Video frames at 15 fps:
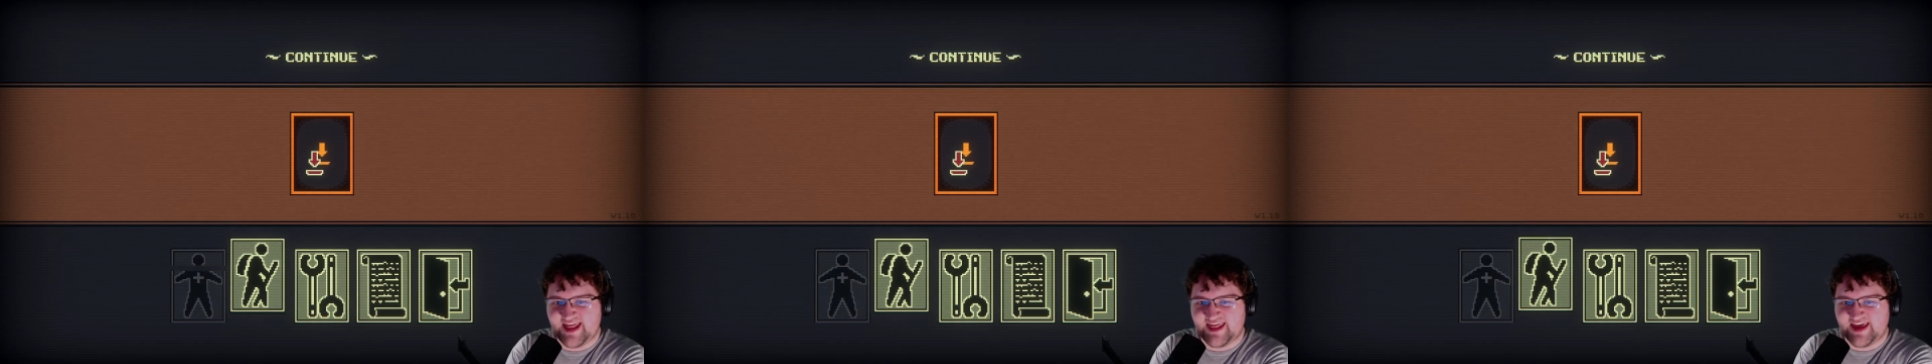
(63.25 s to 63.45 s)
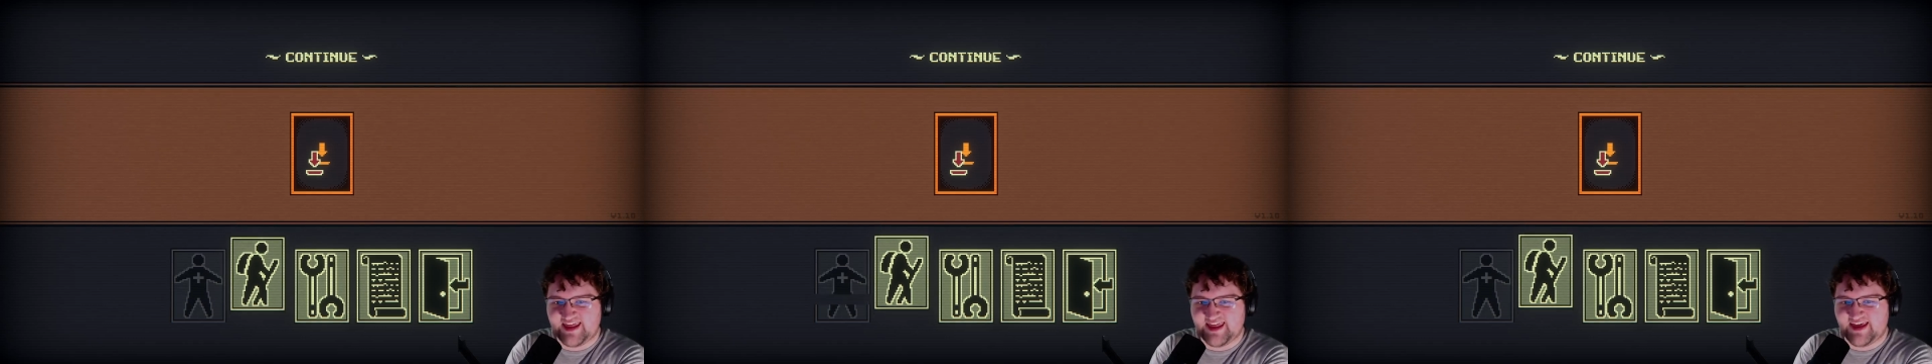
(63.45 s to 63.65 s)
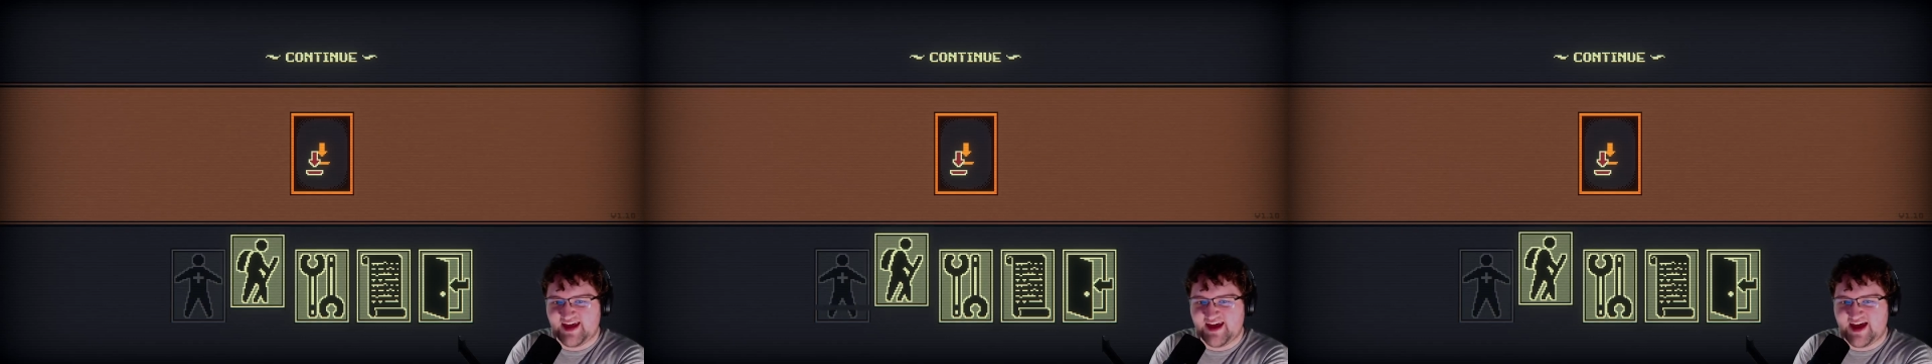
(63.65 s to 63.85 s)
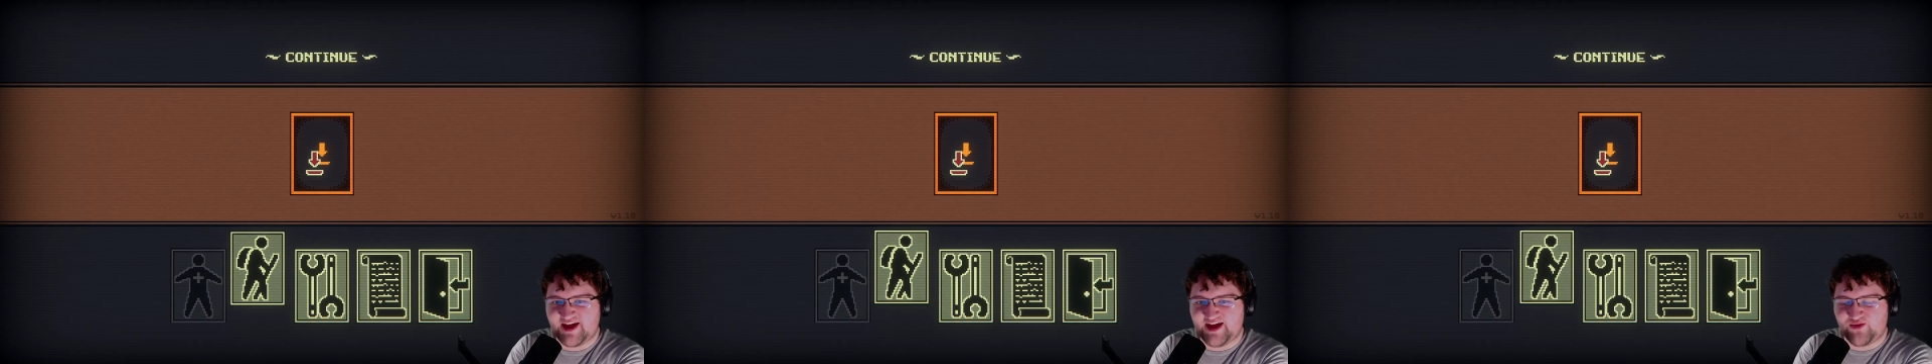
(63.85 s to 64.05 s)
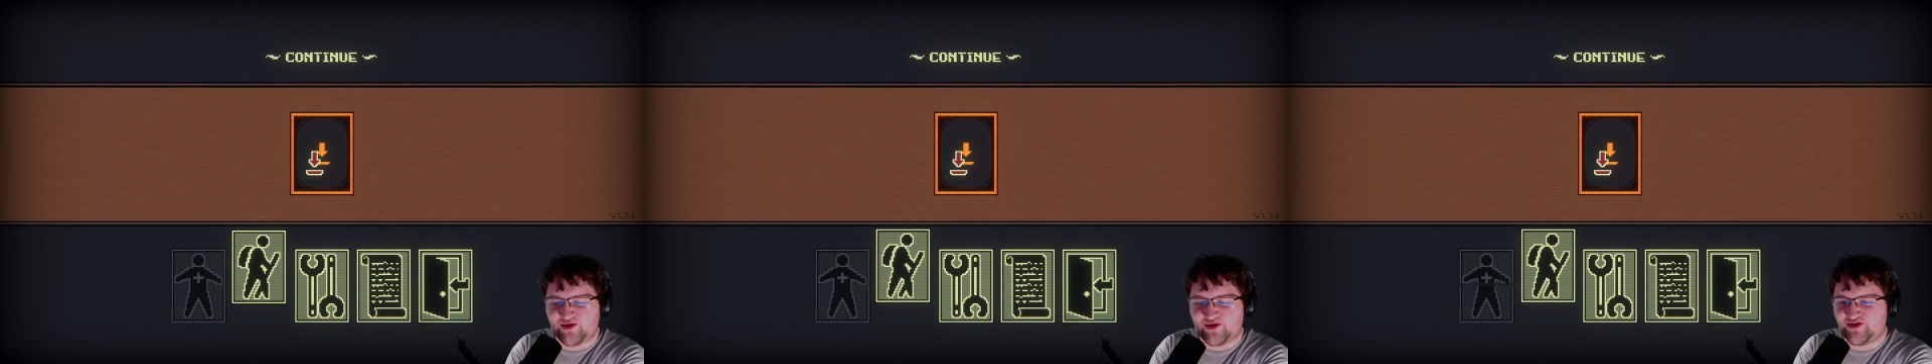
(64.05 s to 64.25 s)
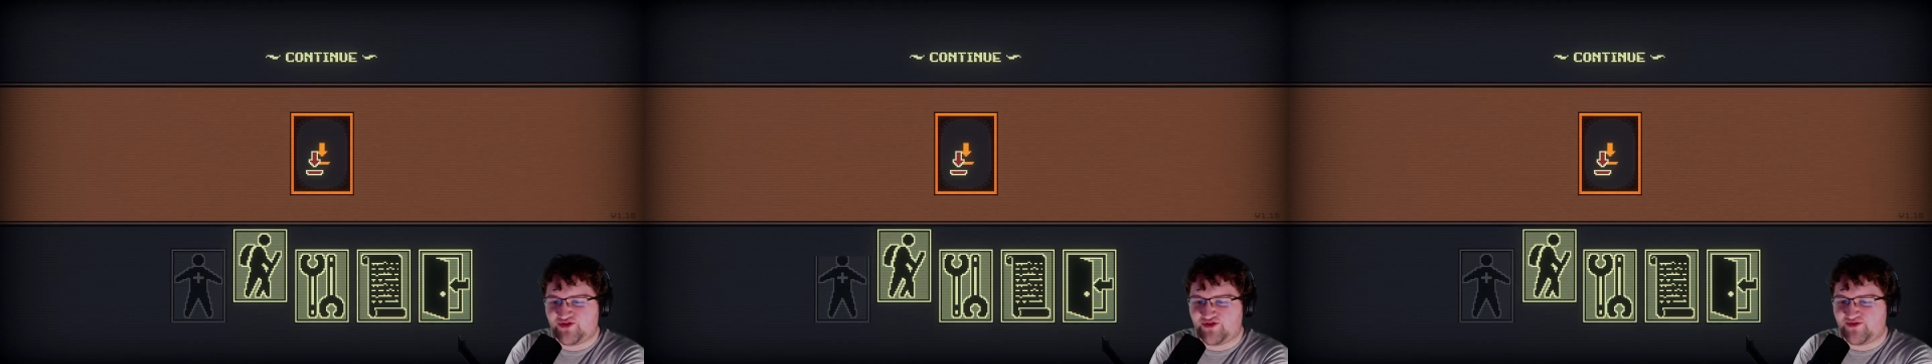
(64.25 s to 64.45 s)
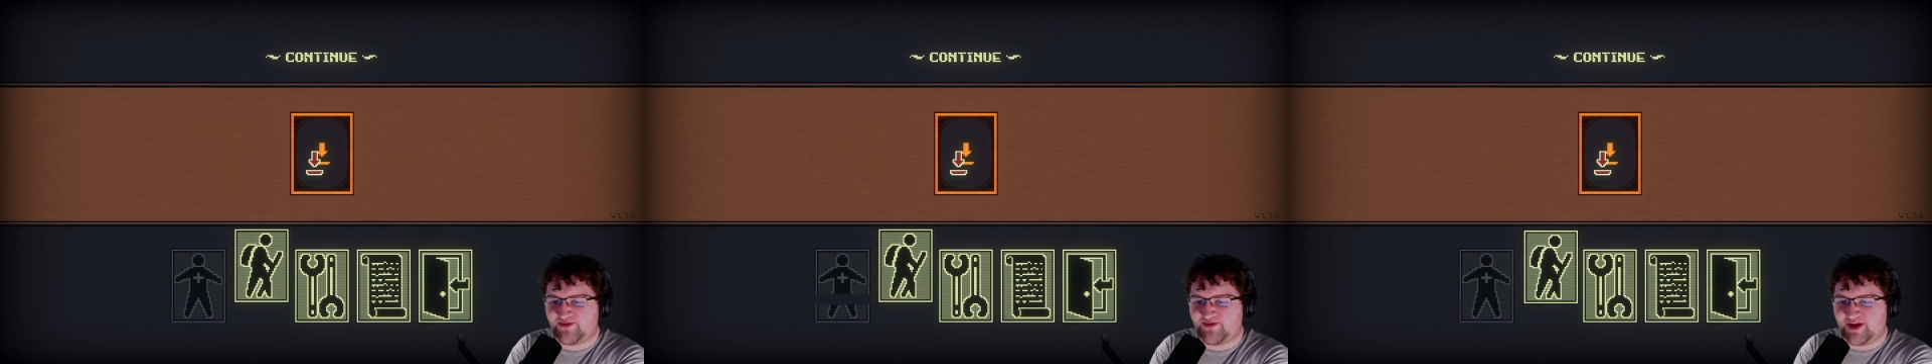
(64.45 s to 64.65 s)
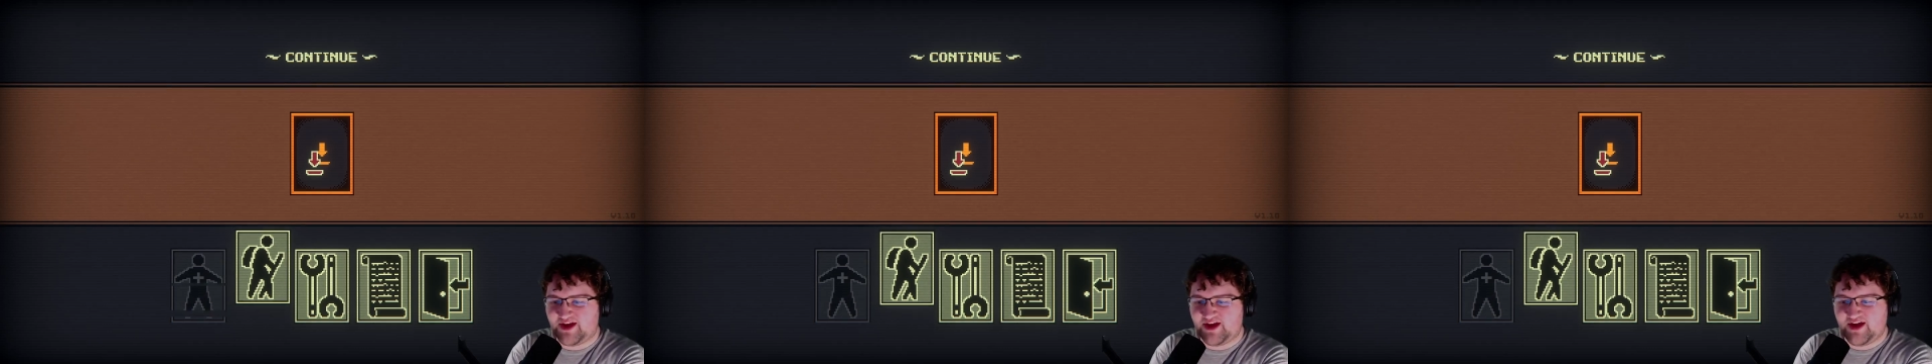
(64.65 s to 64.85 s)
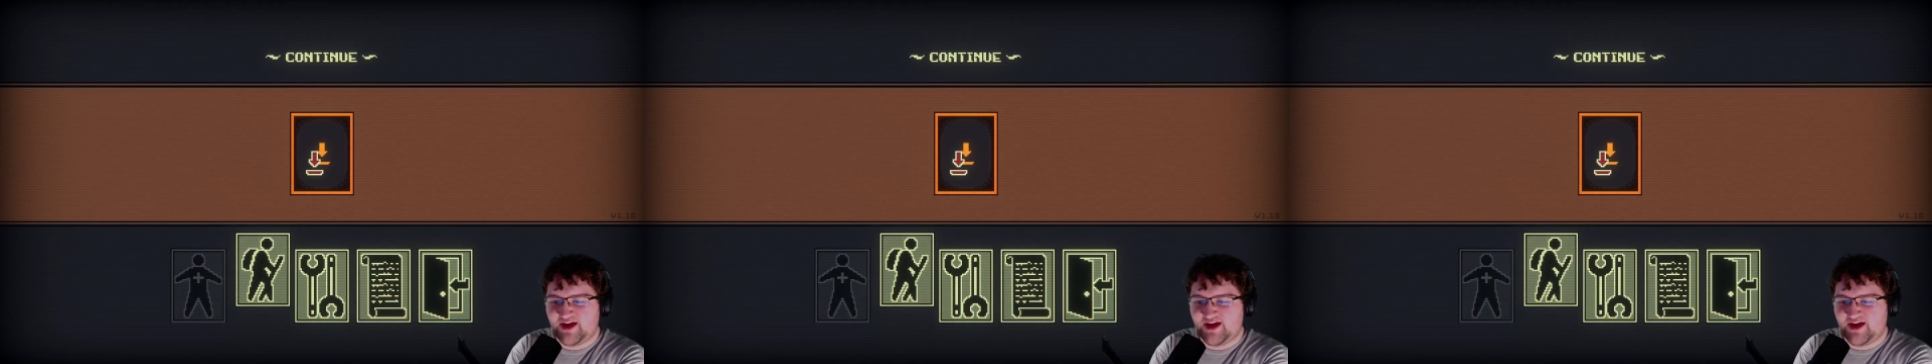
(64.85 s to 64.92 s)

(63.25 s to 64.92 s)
they had words for me.